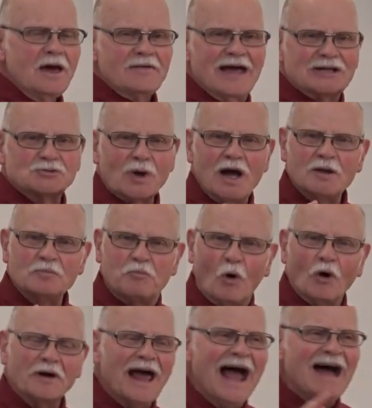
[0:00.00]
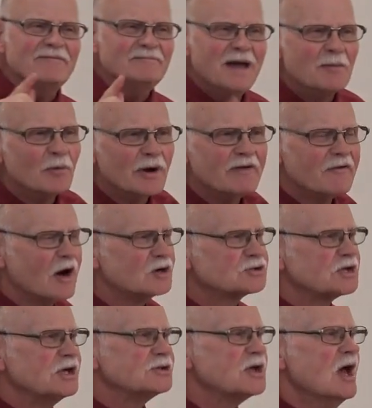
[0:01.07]
That's why it's important to have memory
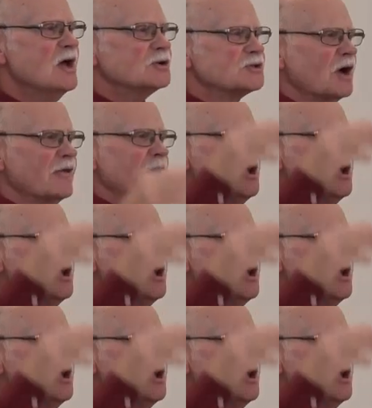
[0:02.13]
verses so